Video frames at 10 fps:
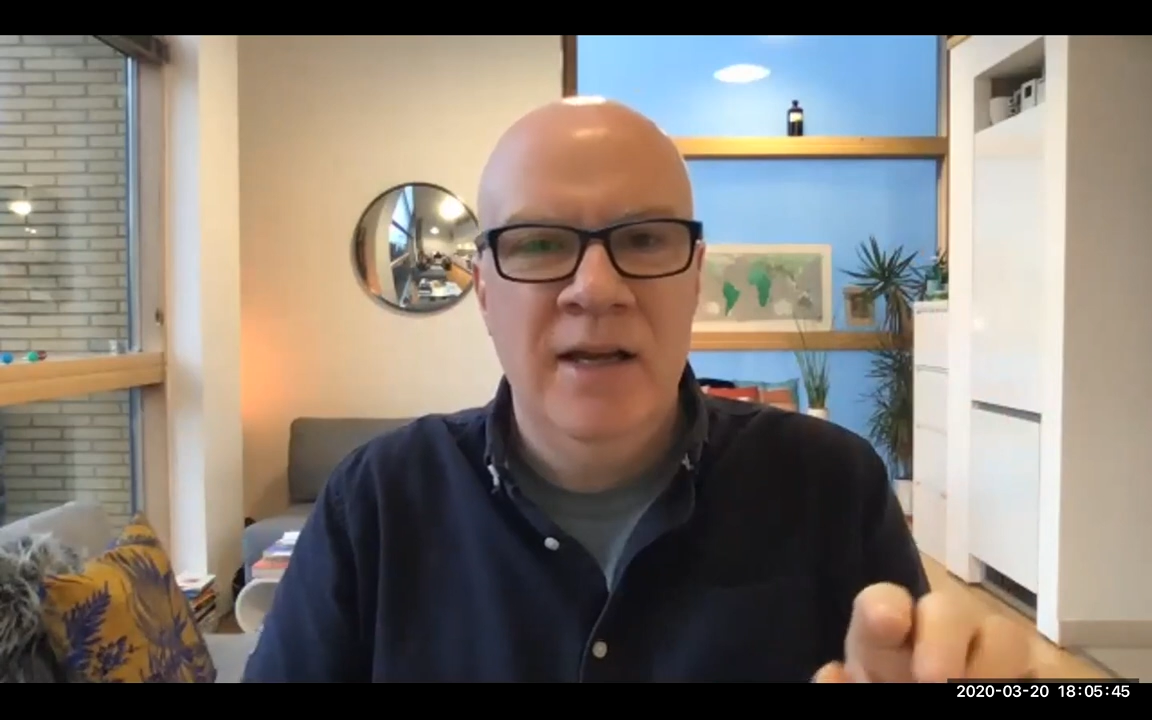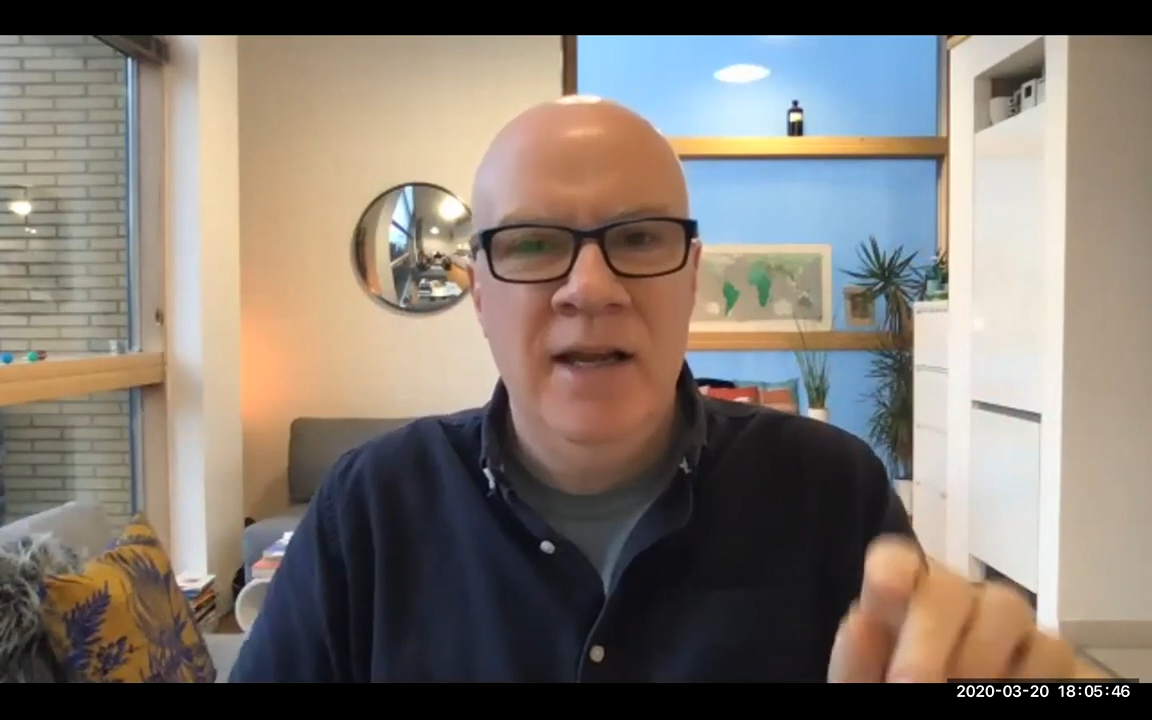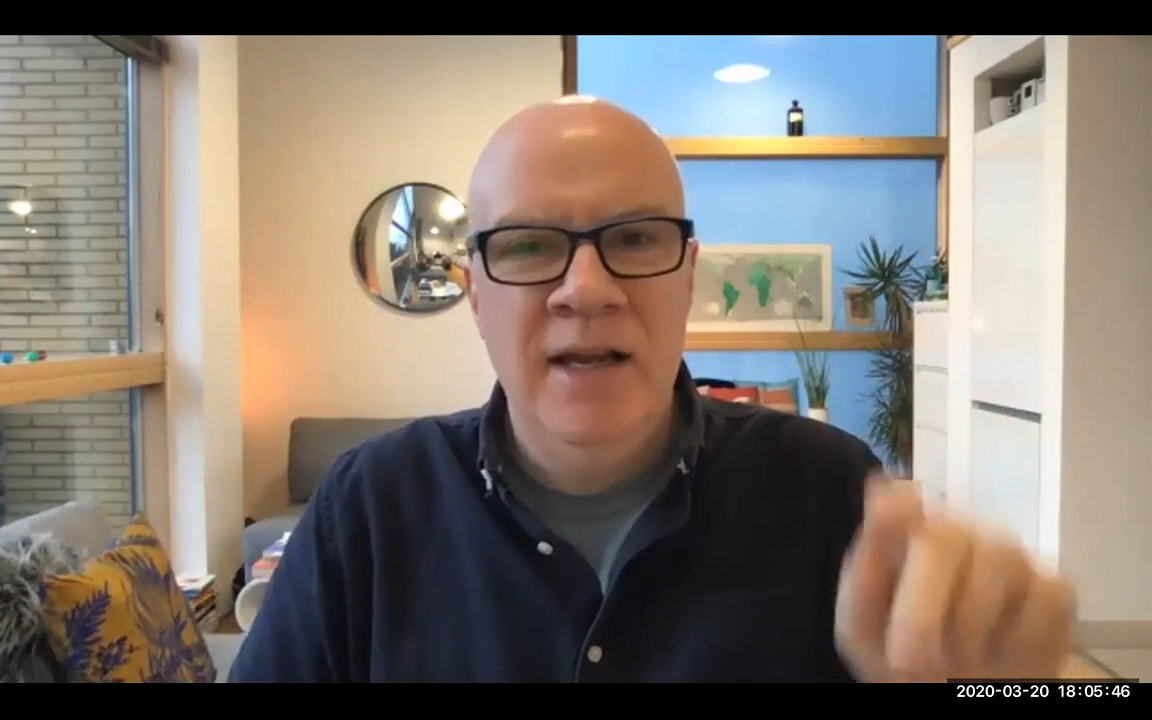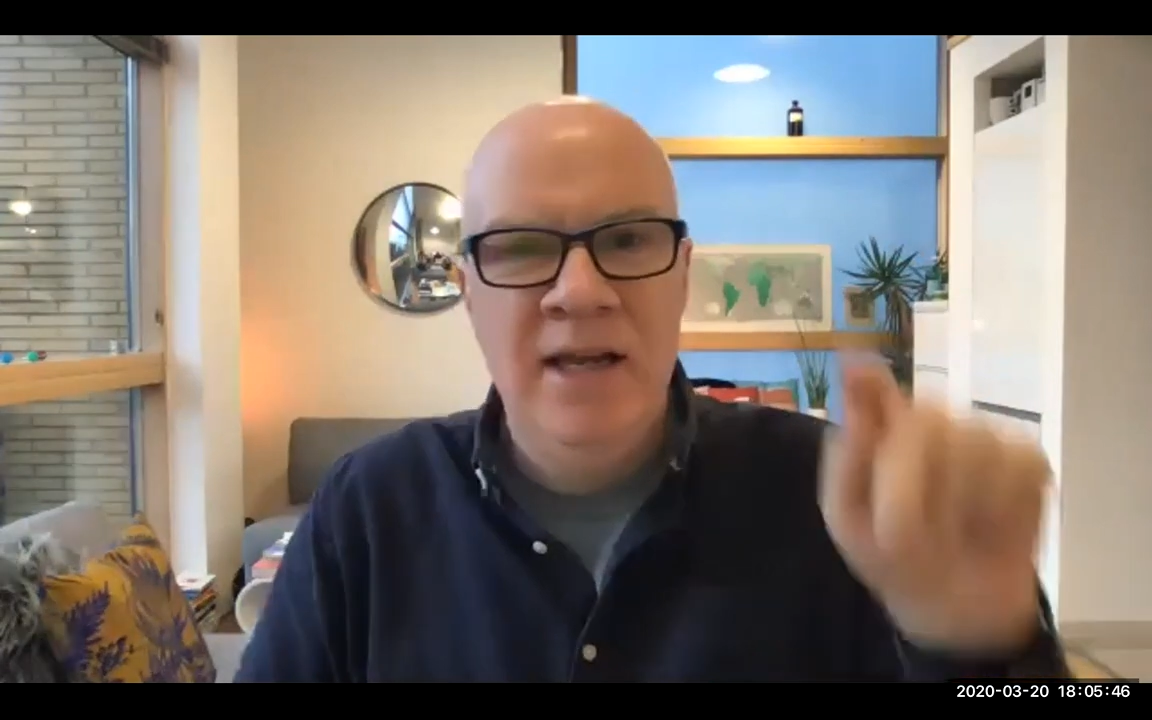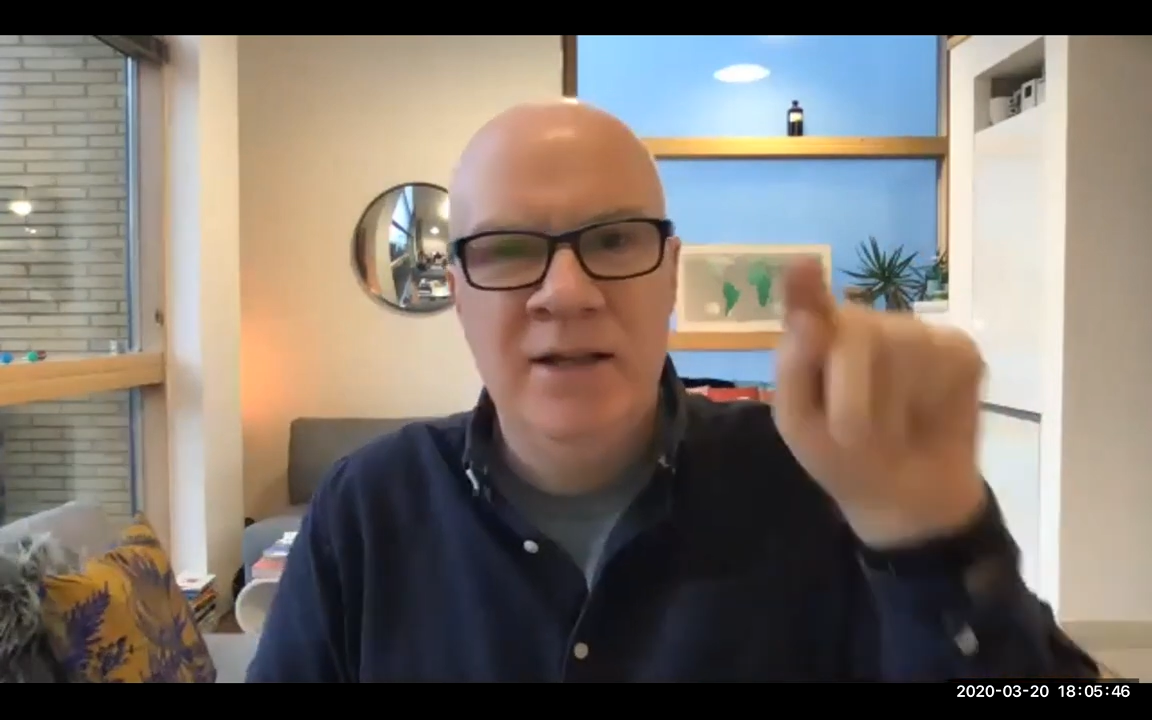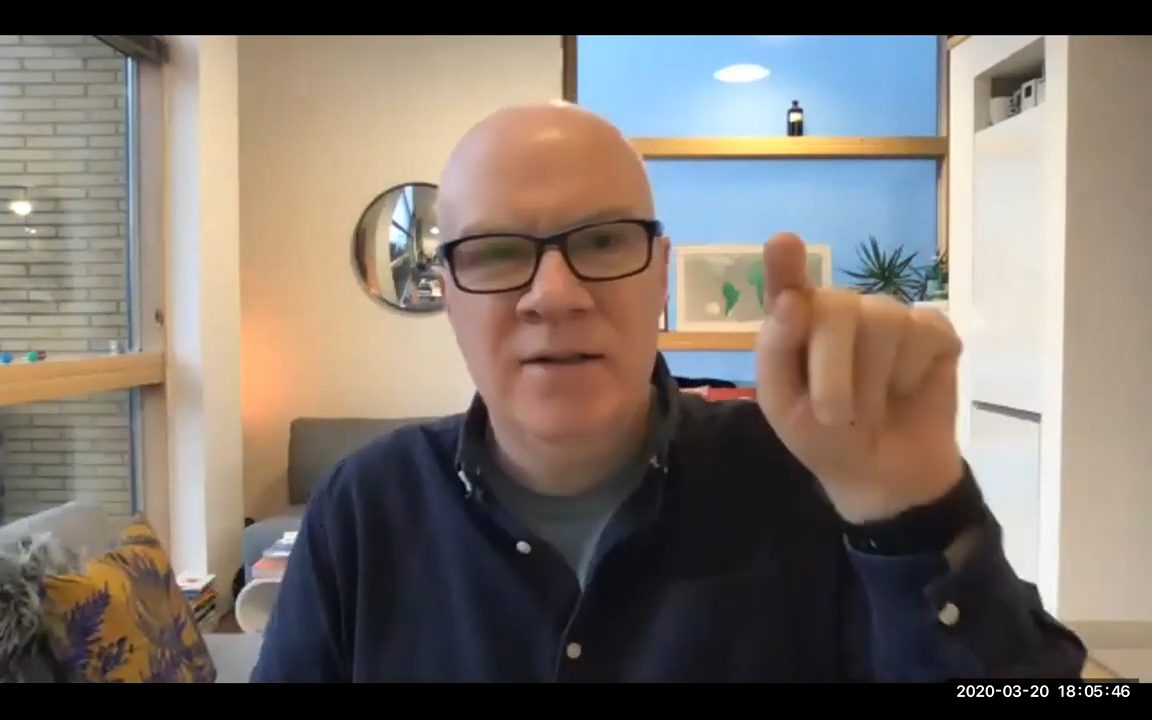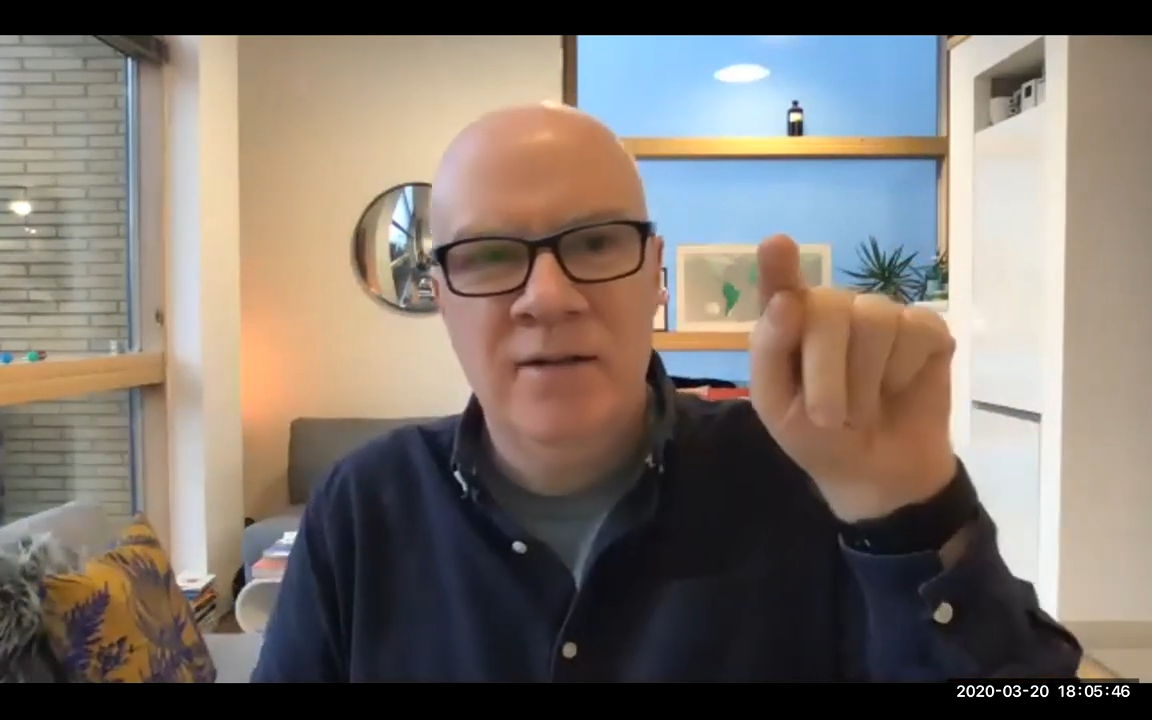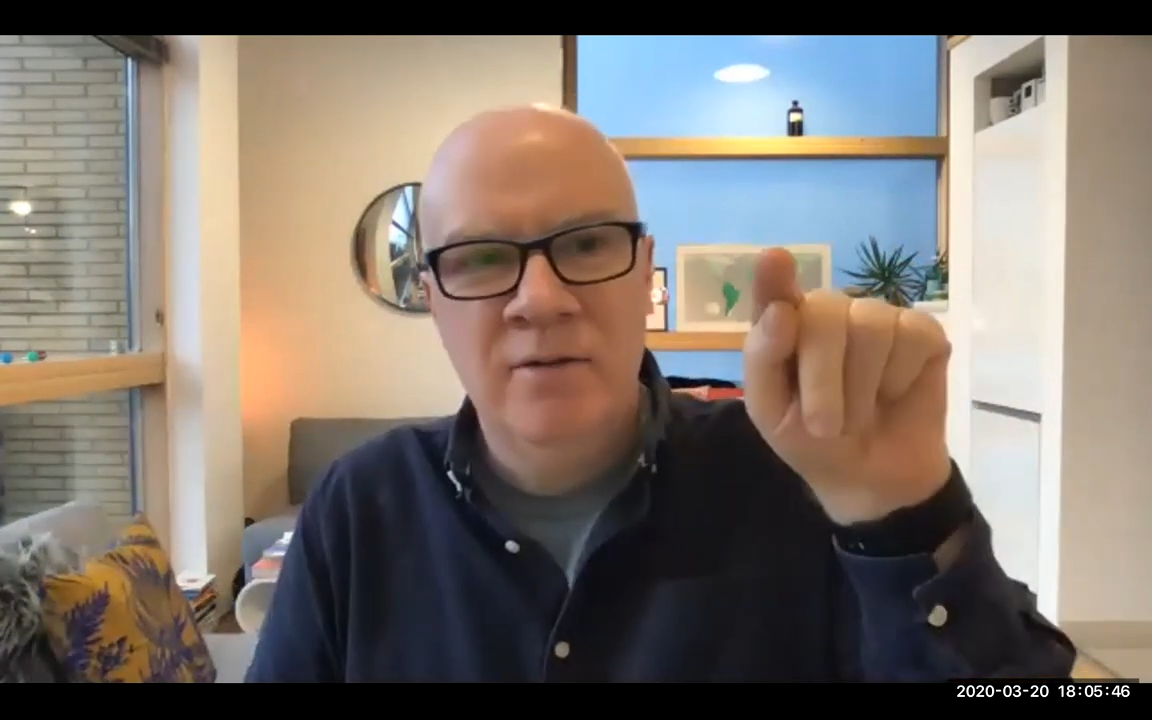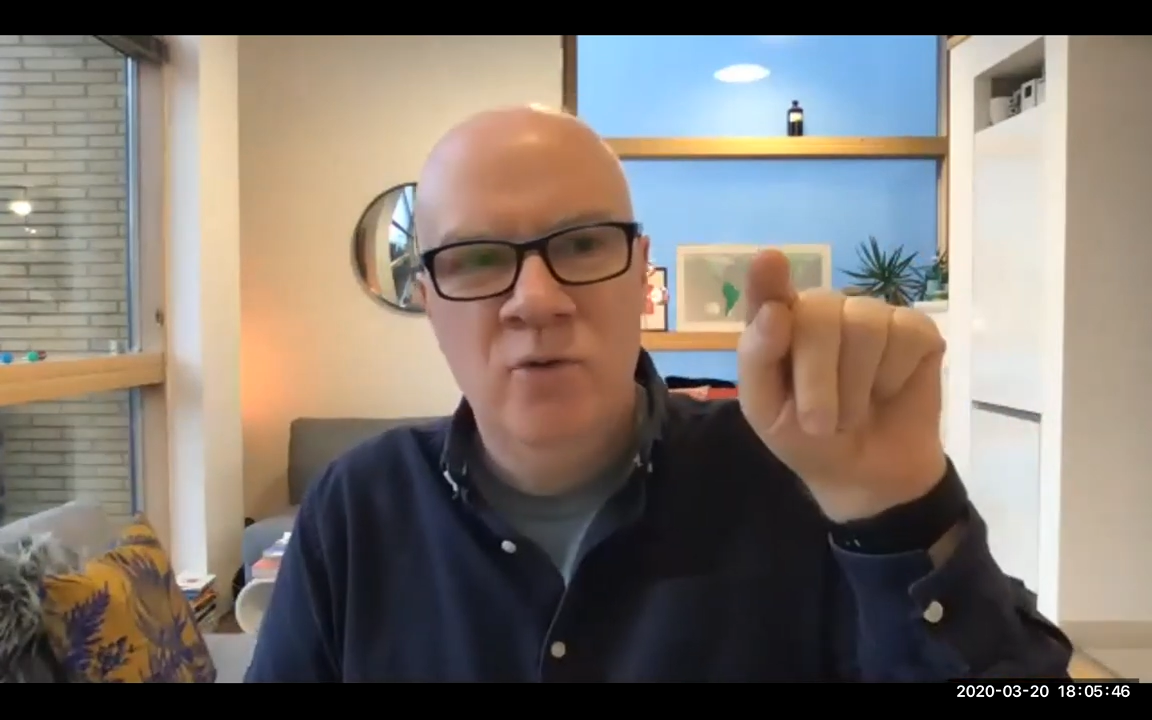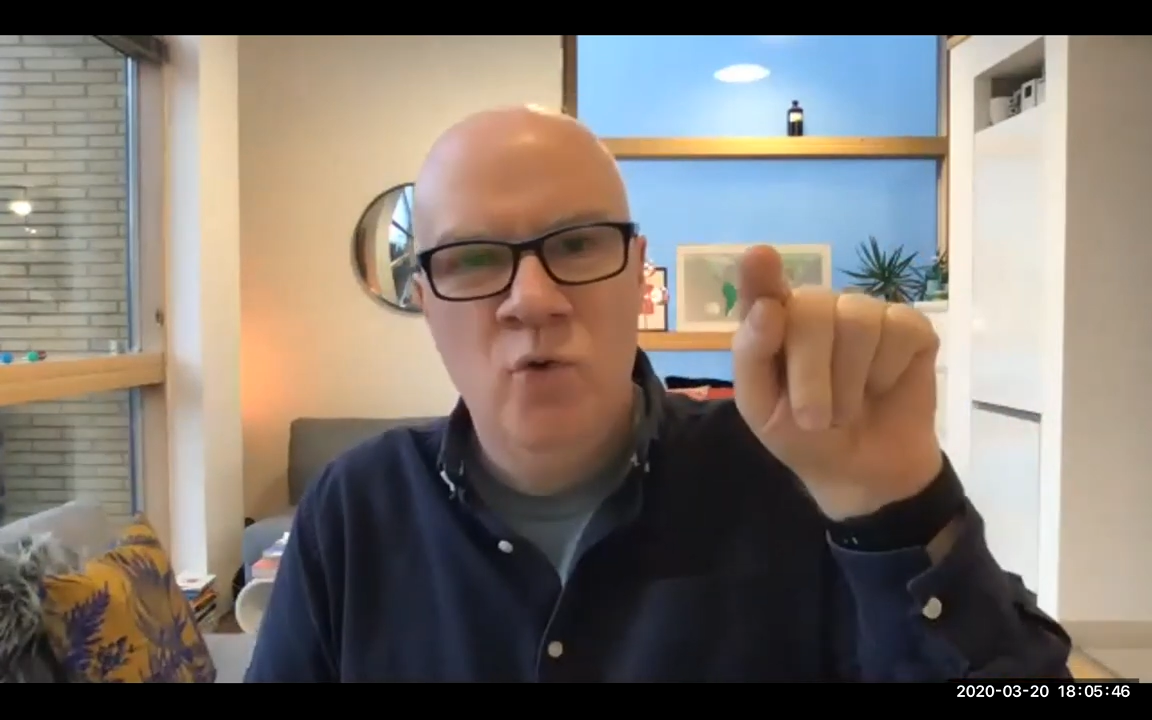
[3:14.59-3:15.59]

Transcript: is